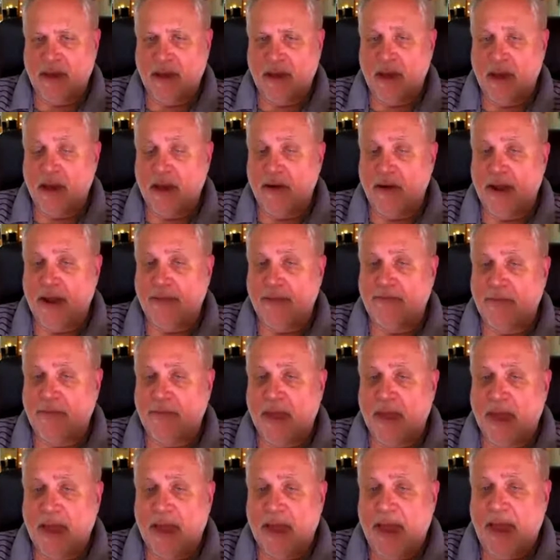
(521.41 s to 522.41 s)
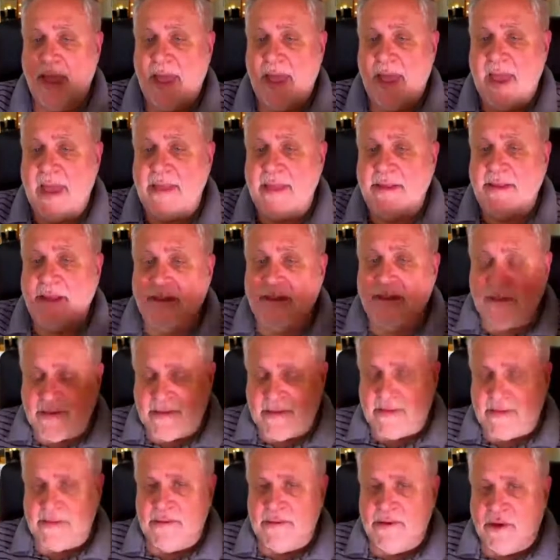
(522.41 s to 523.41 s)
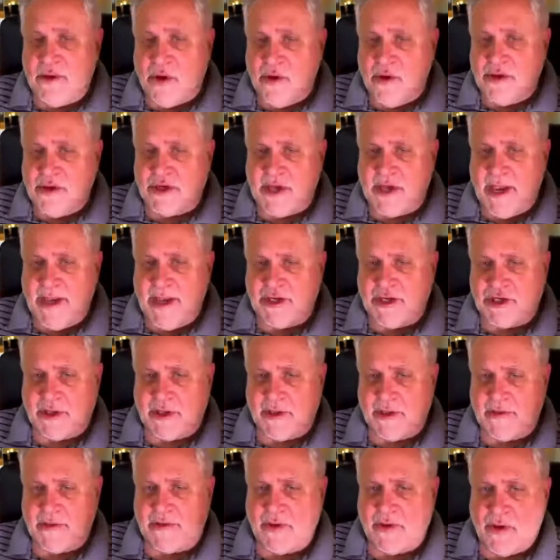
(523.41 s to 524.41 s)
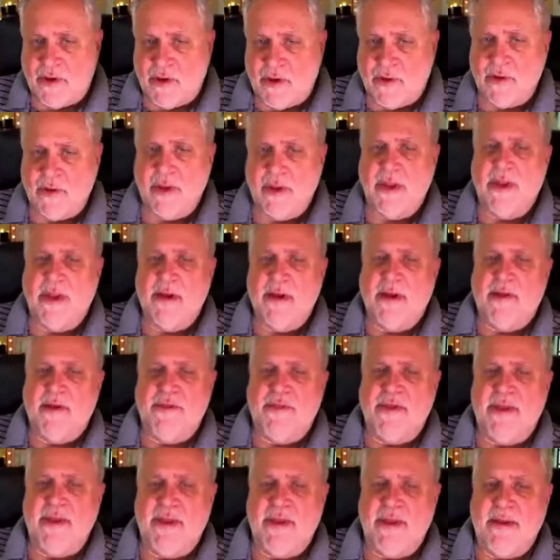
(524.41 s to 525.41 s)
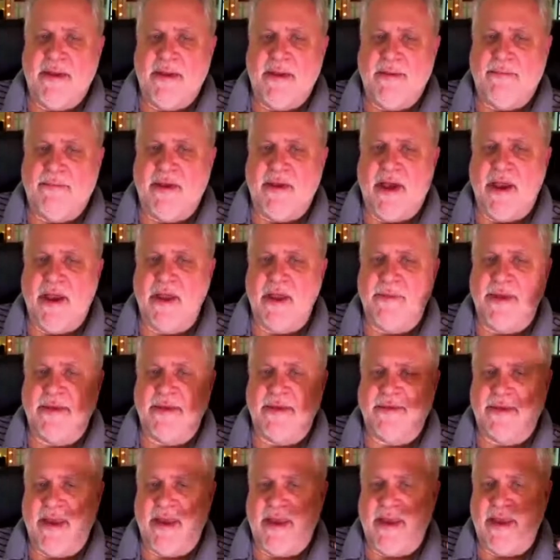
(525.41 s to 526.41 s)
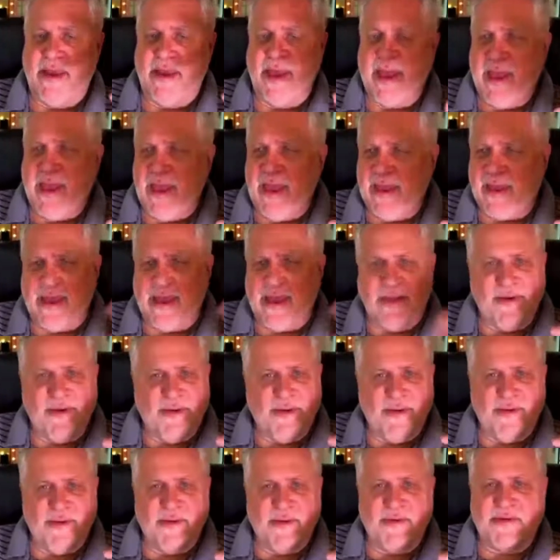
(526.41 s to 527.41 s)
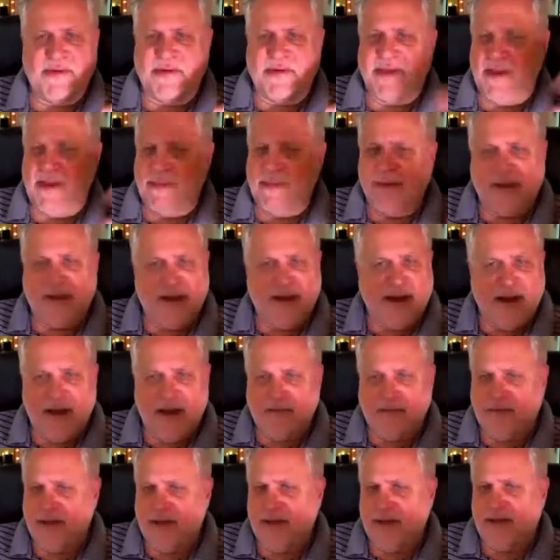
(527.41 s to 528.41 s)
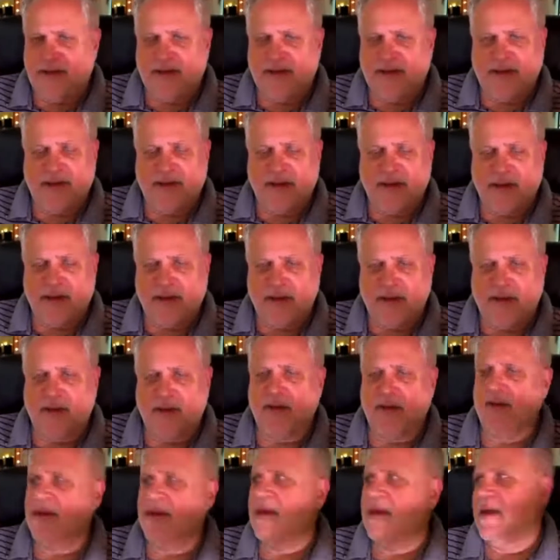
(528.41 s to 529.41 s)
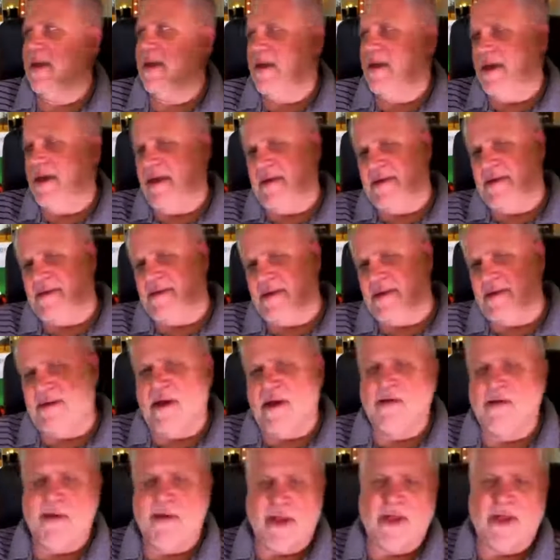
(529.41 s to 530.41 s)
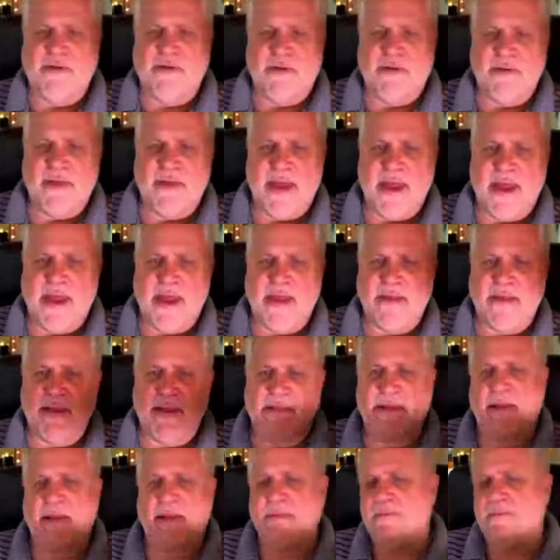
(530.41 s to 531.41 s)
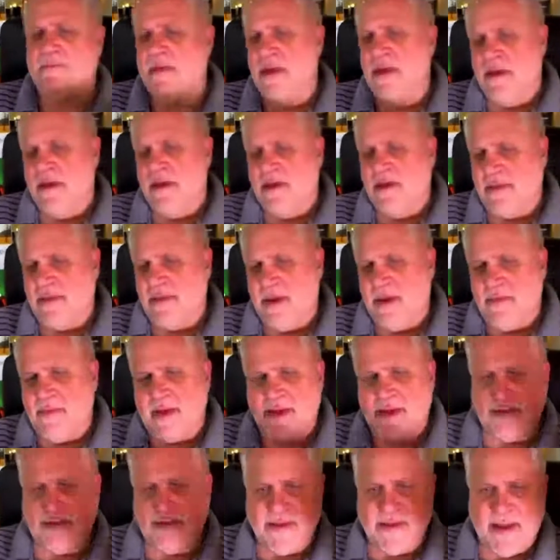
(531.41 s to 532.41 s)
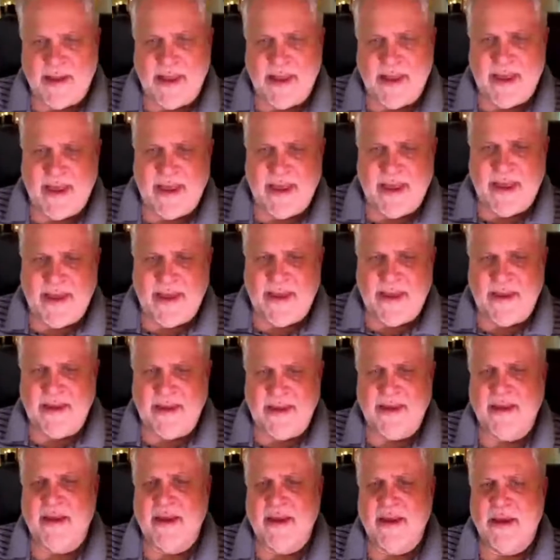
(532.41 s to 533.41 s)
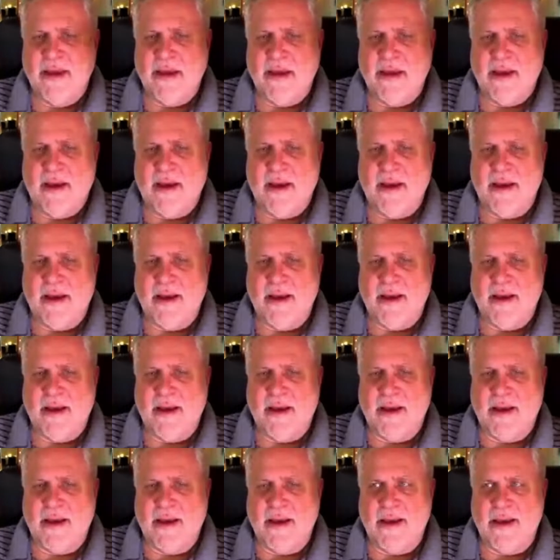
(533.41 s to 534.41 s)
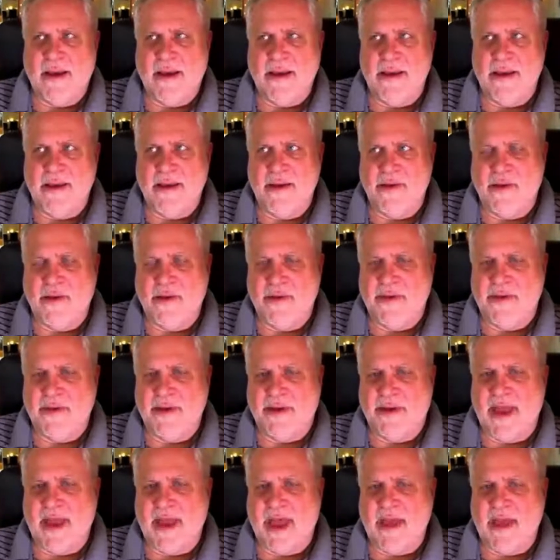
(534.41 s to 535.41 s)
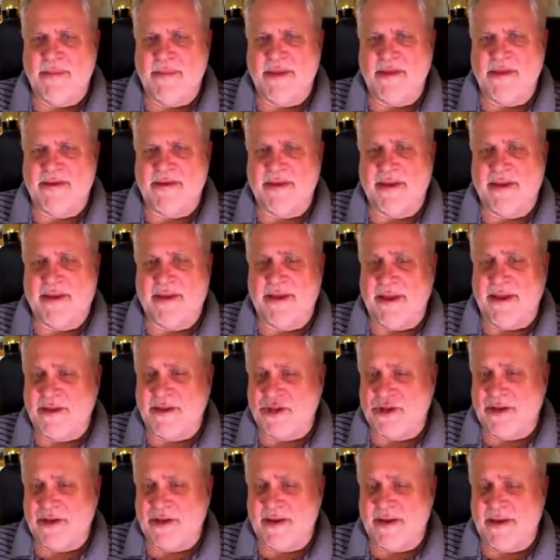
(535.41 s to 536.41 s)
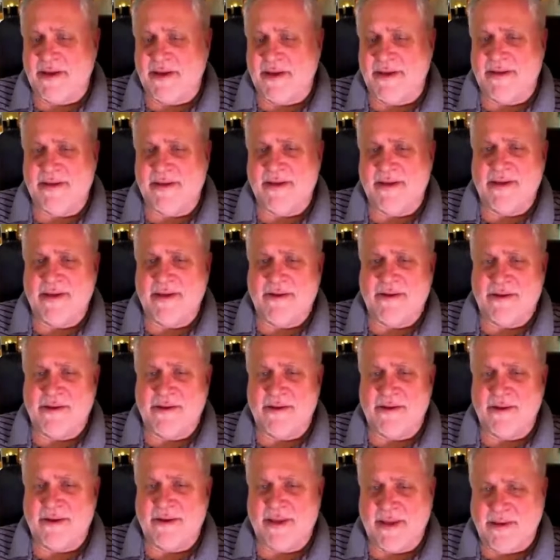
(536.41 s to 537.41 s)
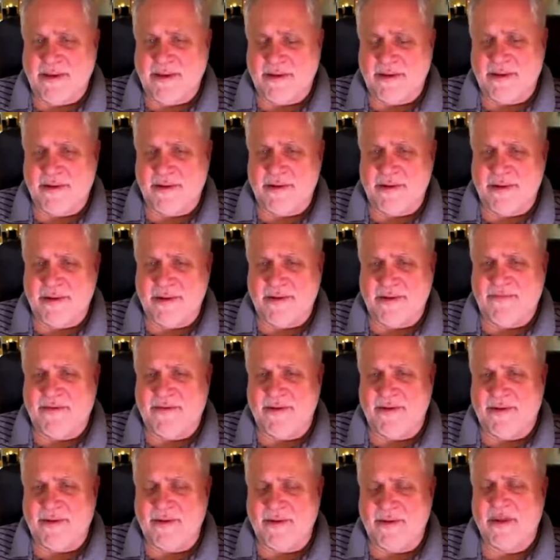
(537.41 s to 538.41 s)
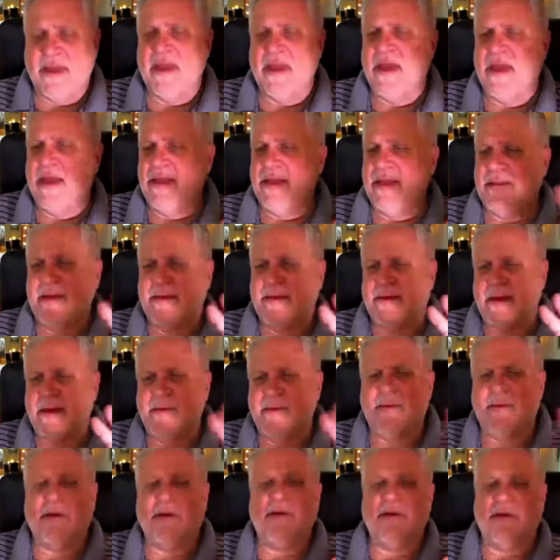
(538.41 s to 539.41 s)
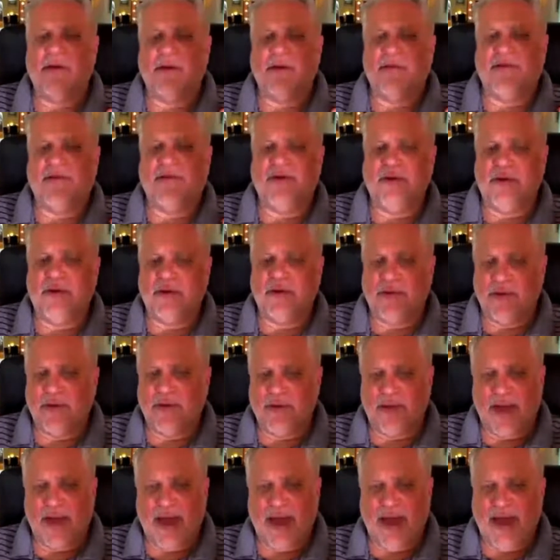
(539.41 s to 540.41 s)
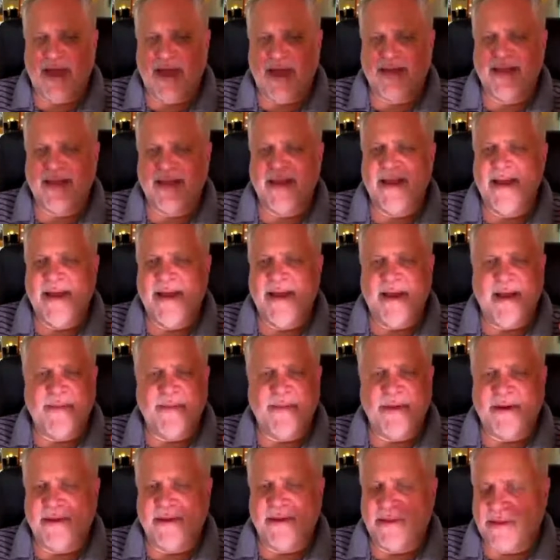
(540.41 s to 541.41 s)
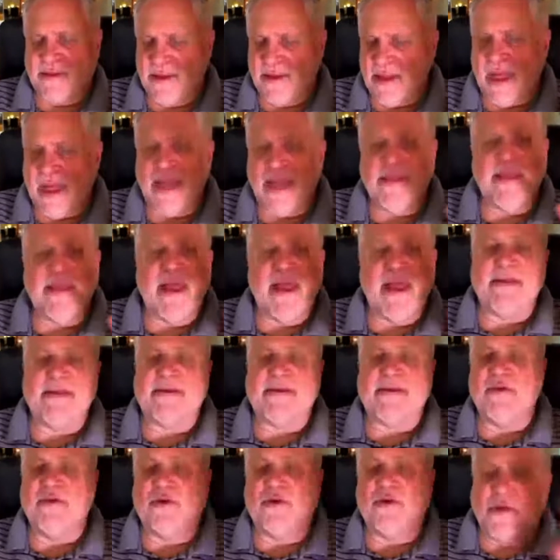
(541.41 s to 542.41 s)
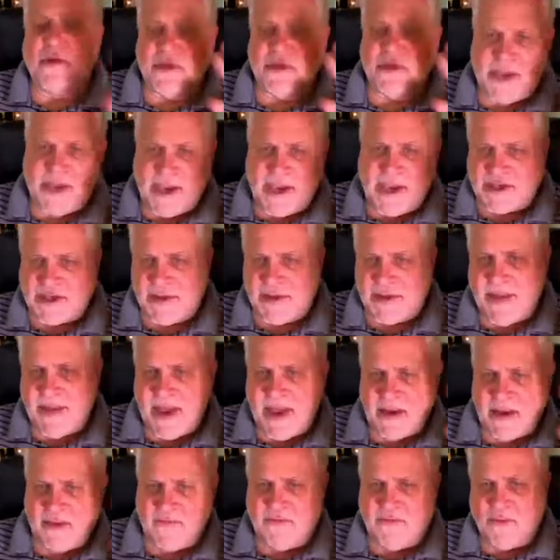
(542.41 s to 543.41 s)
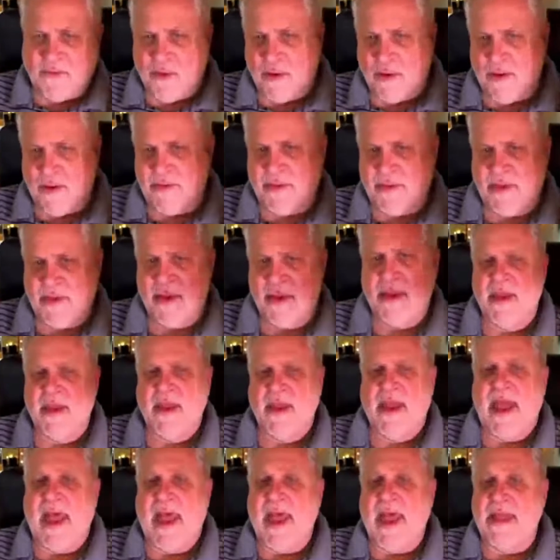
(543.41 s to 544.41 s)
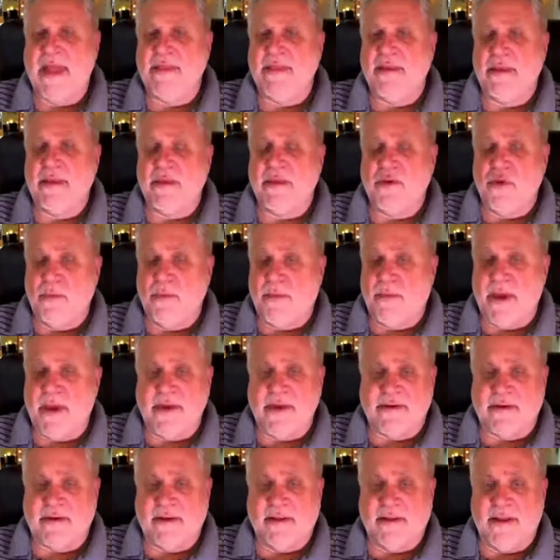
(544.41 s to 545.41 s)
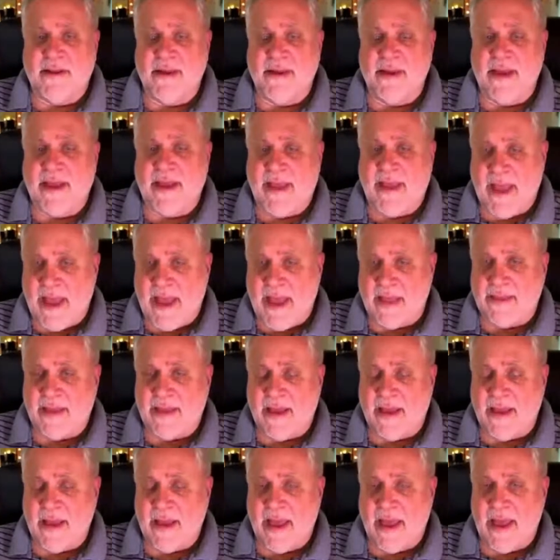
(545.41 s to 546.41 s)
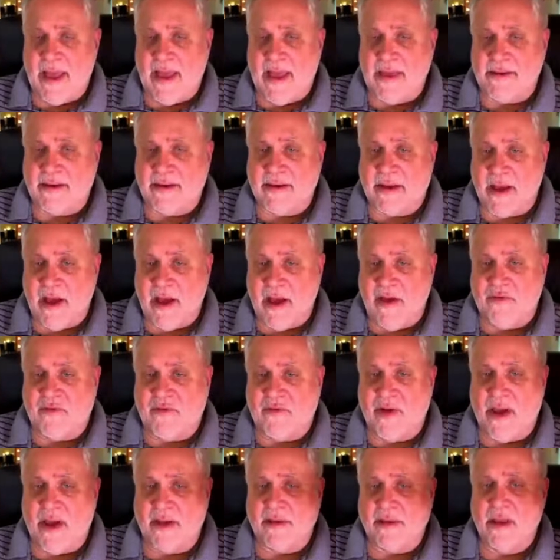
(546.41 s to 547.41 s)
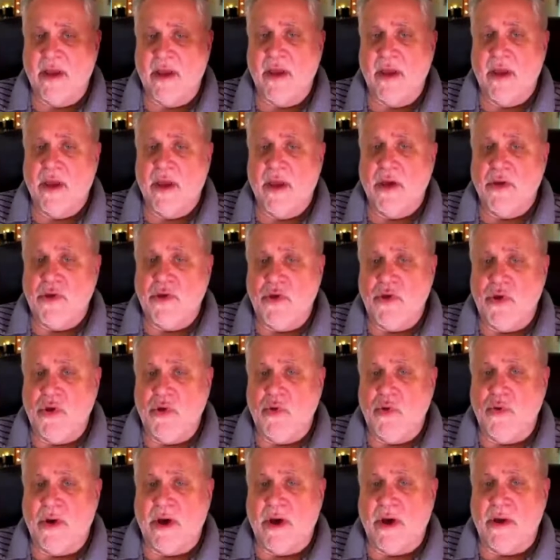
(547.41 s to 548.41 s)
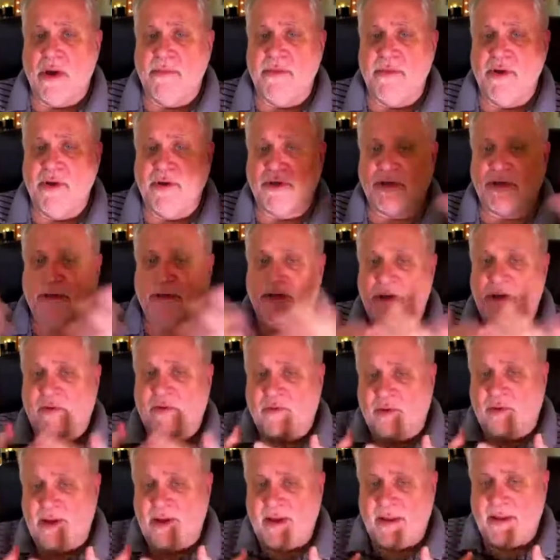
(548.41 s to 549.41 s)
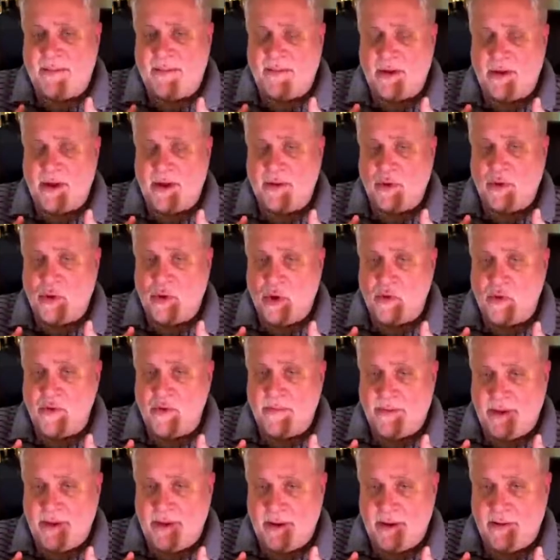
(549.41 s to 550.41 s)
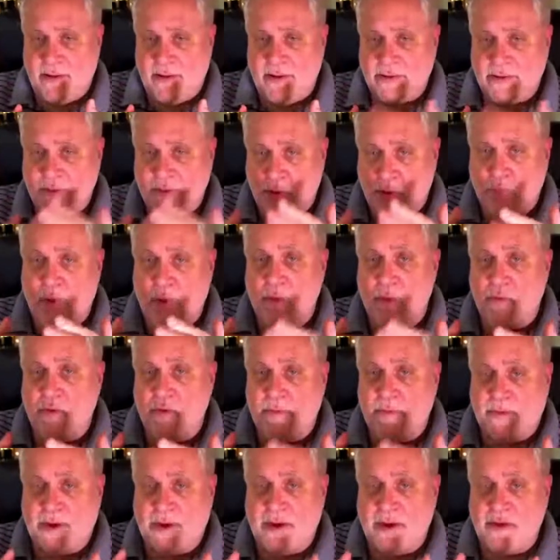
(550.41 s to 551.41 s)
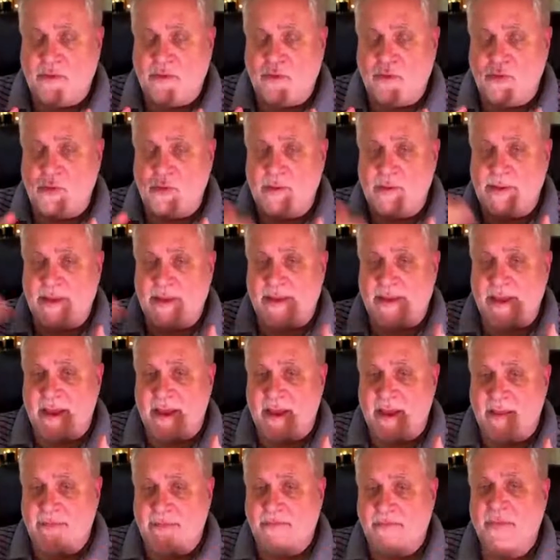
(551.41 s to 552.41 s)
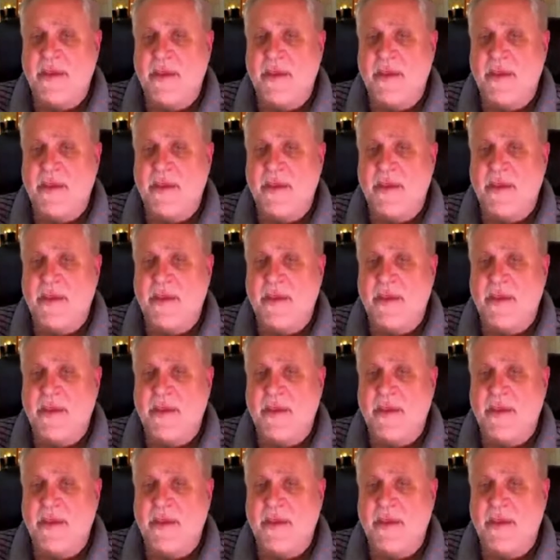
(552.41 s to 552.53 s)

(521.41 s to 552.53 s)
All right? And it's negotiation. So the buyer may say, hey, can you steam the carpets? And the seller's, all right, I'll do that. And then they might say, hey, the cabinets in the kitchen, a little kilter, if you could. They say, if you could do that, I'm not going to. And it's a negotiation back and forth. And you basically, again, as a contract, you mutually agreed upon all repairs, or what repairs will be done